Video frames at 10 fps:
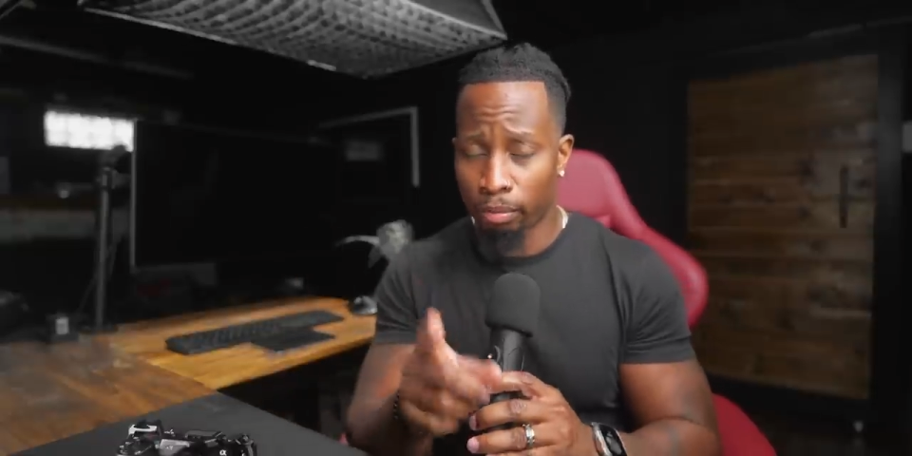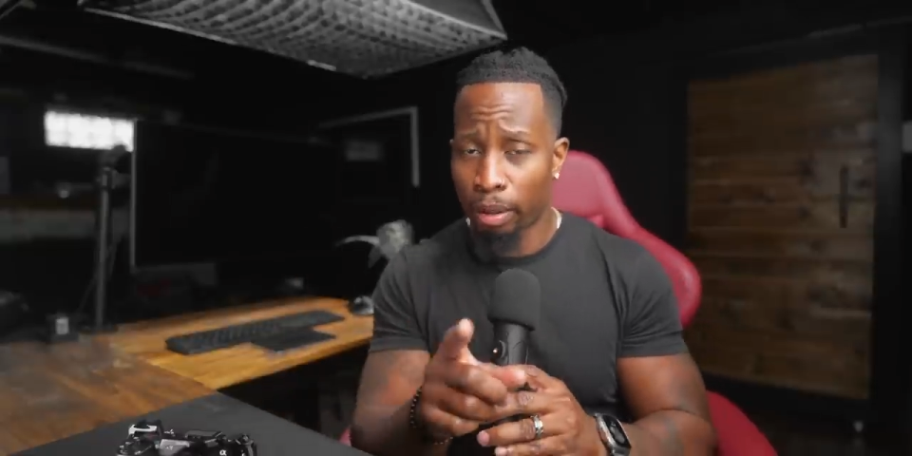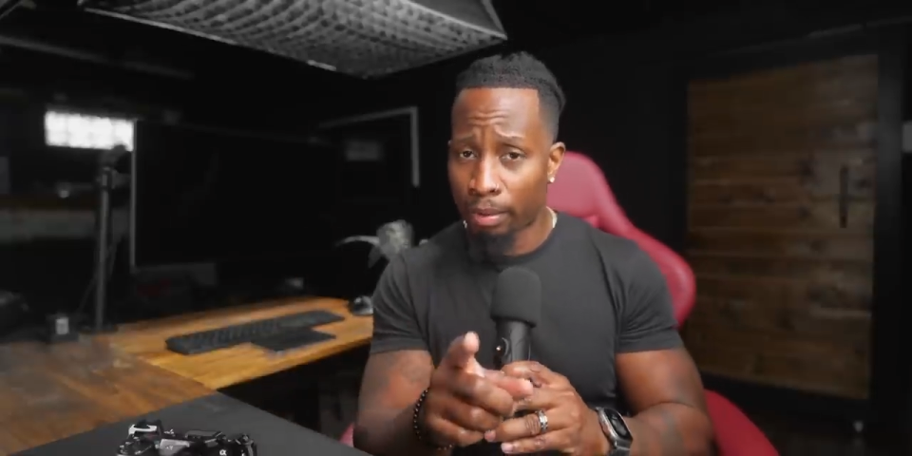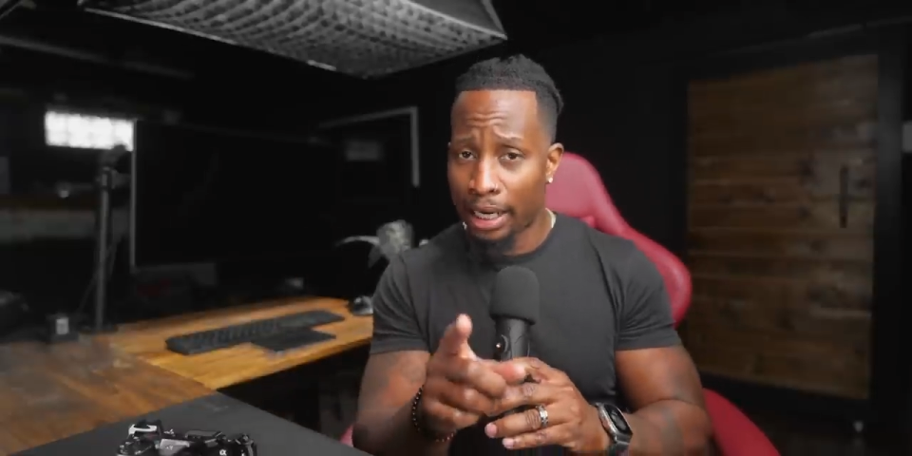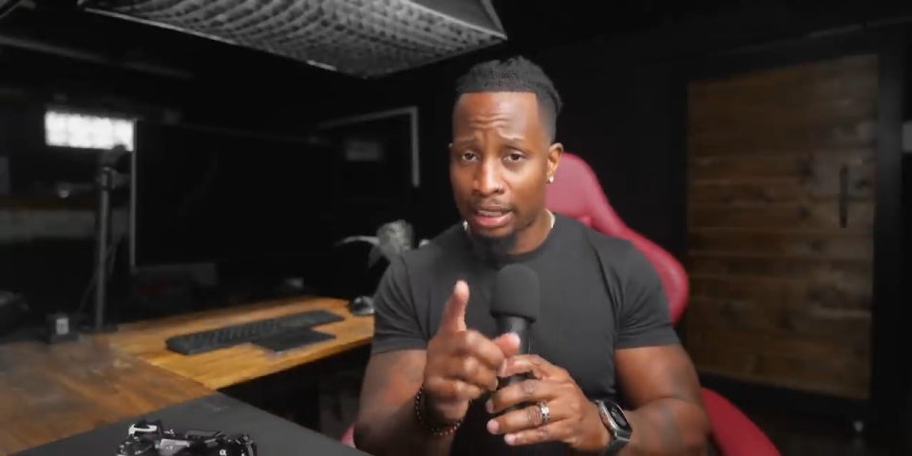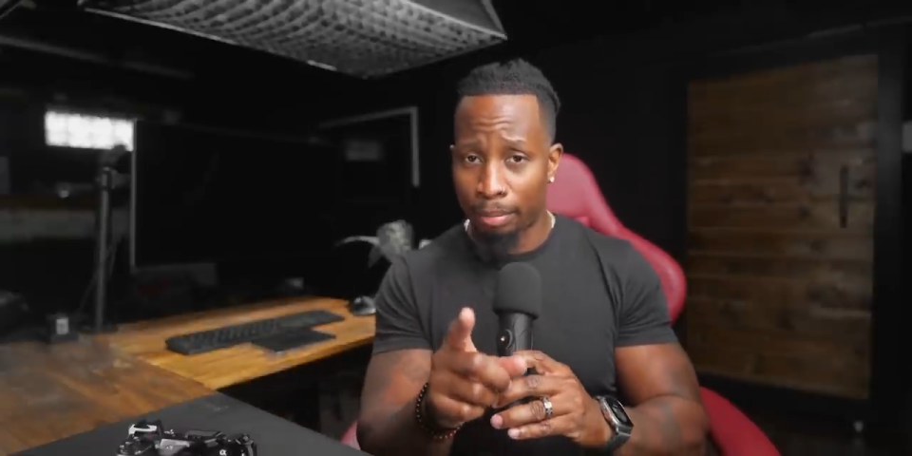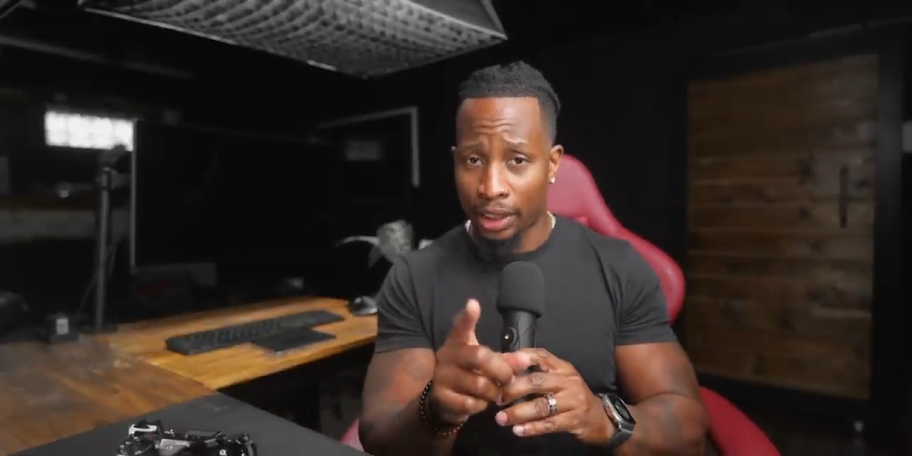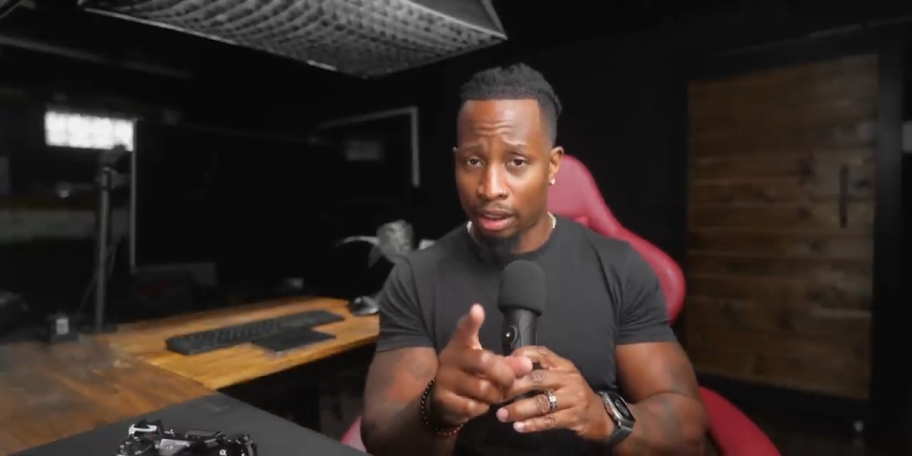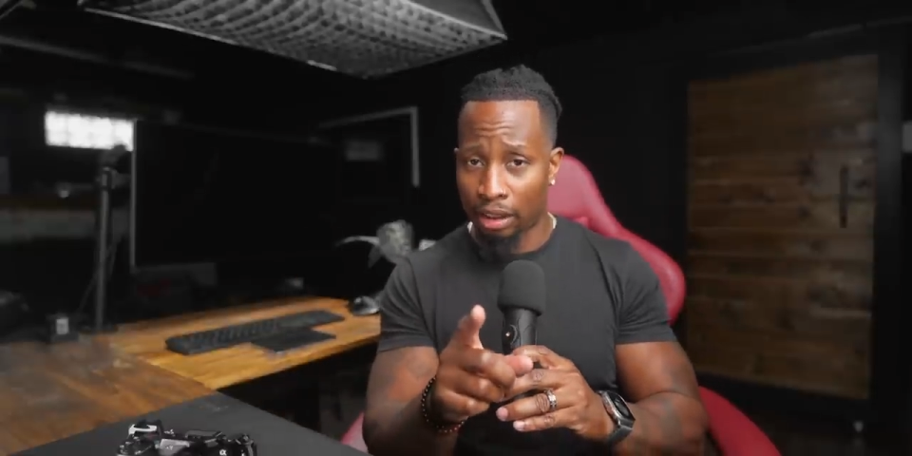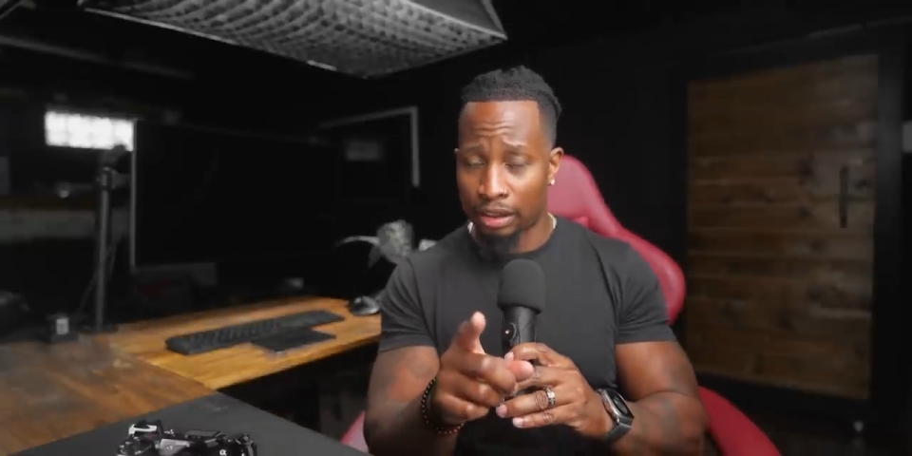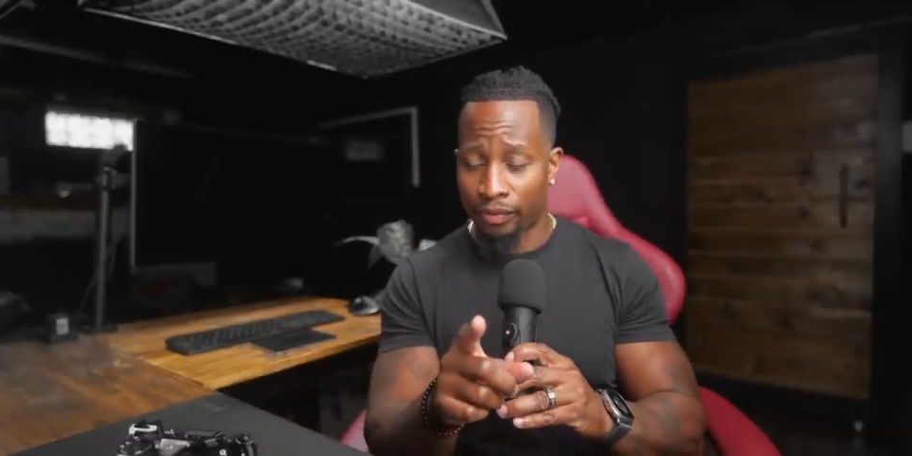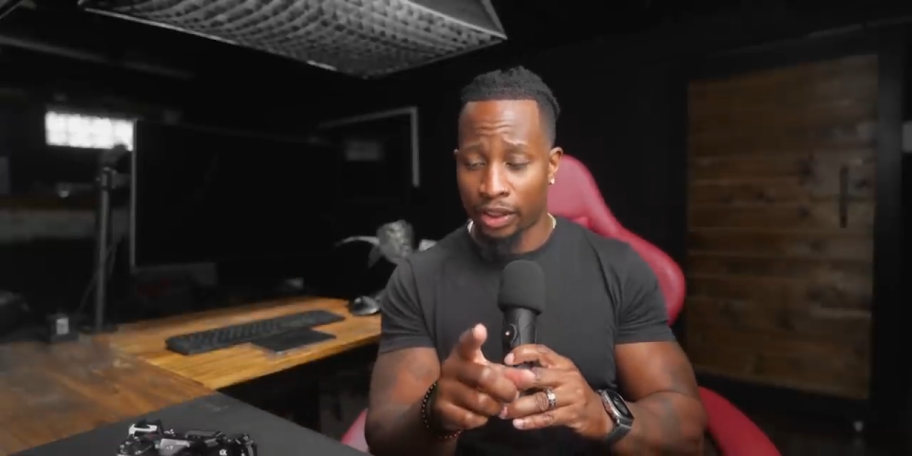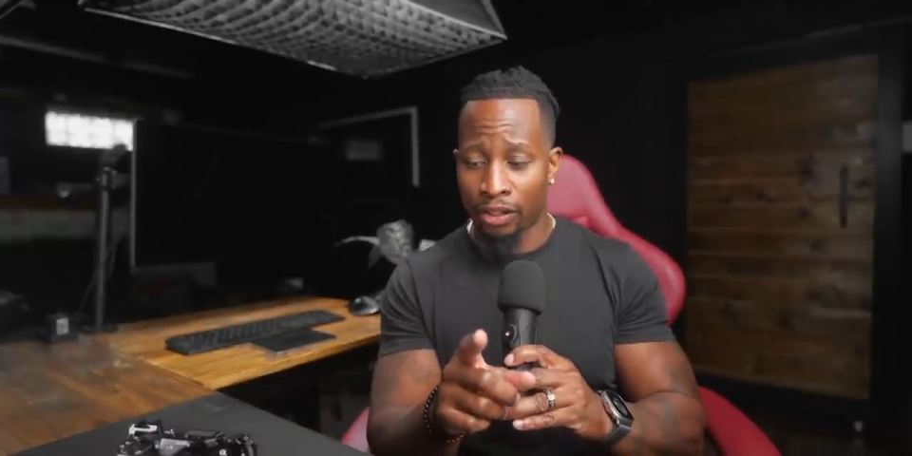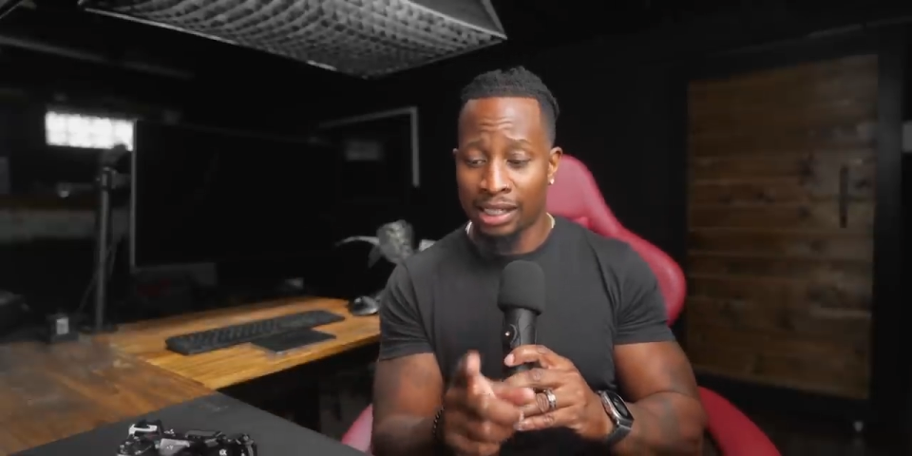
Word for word: Remember at the beginning of this video,